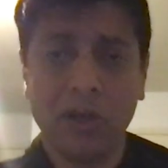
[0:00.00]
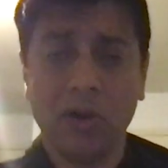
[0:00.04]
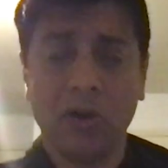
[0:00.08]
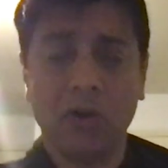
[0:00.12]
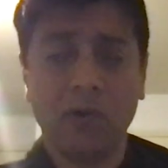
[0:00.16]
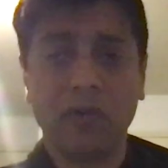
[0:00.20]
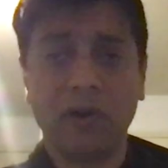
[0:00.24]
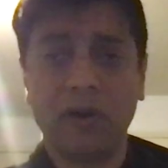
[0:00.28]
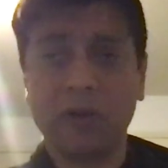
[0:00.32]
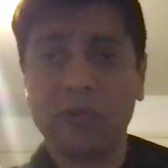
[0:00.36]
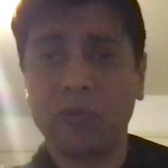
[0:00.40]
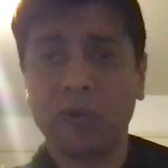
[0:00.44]

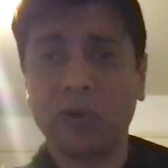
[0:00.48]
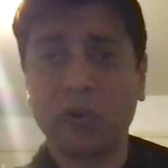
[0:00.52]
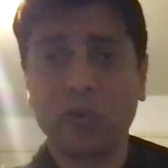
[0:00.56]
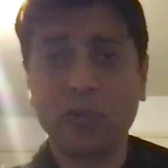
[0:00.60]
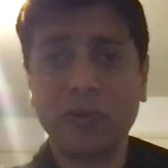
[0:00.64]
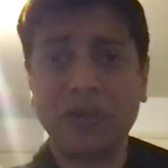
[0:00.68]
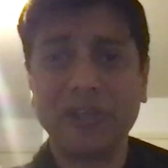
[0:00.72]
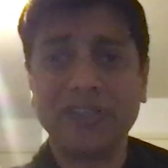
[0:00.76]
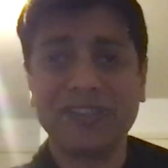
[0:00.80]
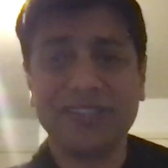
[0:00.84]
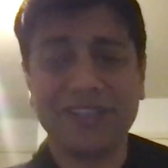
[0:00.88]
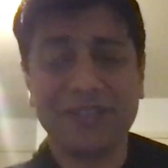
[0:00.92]
One more
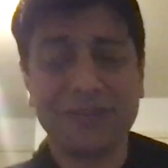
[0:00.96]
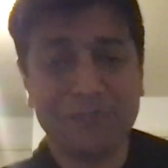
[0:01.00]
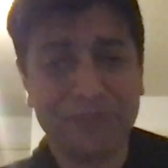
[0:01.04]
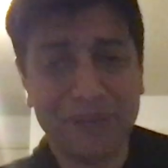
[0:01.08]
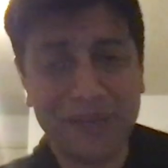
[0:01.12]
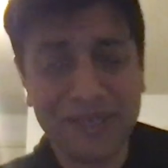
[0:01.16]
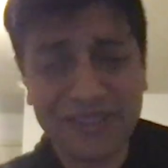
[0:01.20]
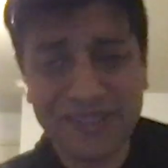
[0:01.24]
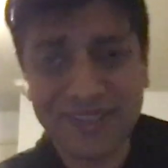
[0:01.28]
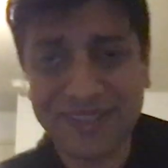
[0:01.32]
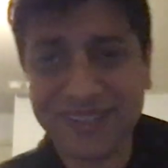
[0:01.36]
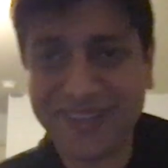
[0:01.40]
quick
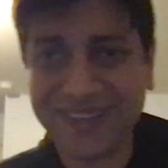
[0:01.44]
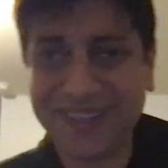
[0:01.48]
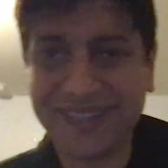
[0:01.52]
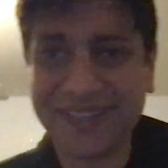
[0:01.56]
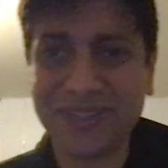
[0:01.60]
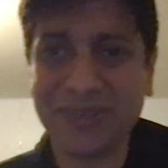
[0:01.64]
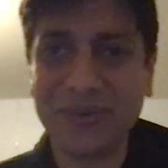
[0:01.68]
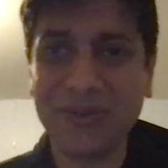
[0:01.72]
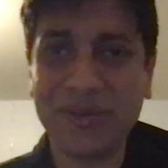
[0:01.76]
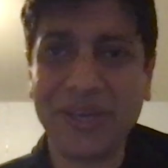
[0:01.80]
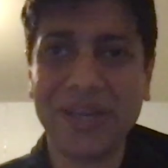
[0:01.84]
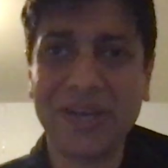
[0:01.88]
tidbit,
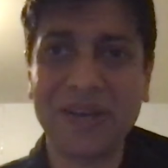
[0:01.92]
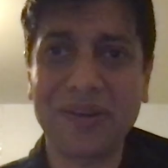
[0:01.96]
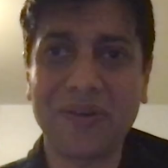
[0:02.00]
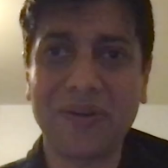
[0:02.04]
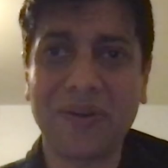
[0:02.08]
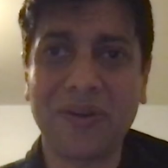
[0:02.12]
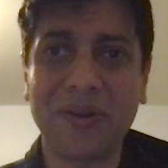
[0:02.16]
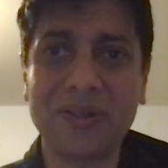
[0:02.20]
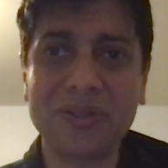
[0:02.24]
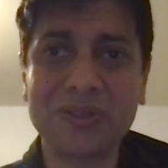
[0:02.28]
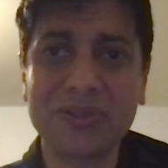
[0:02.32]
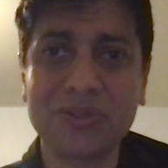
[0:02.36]
you can
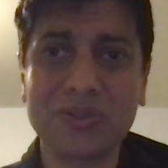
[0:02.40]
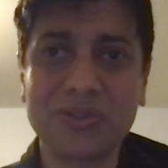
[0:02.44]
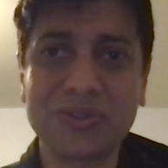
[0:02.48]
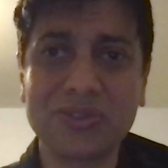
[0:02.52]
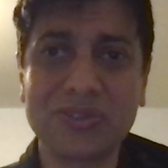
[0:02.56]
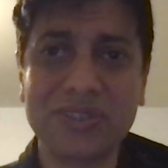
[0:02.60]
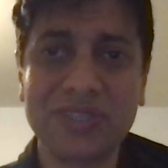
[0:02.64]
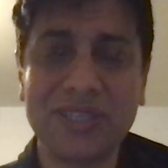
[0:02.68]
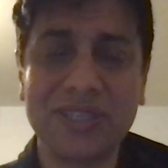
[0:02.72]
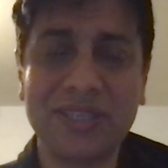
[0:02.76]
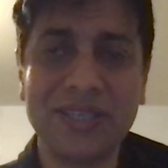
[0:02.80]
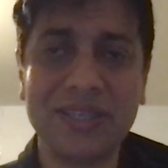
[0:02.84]
also
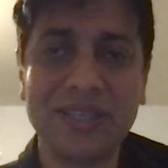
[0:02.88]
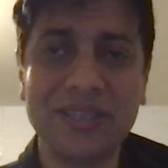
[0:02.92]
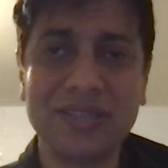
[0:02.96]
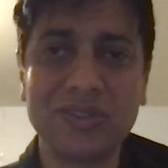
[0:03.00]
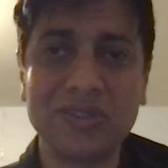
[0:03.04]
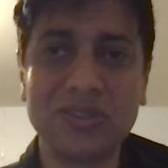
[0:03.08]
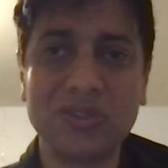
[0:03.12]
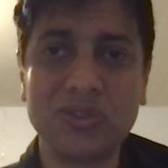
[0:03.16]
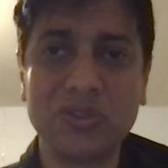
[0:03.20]
see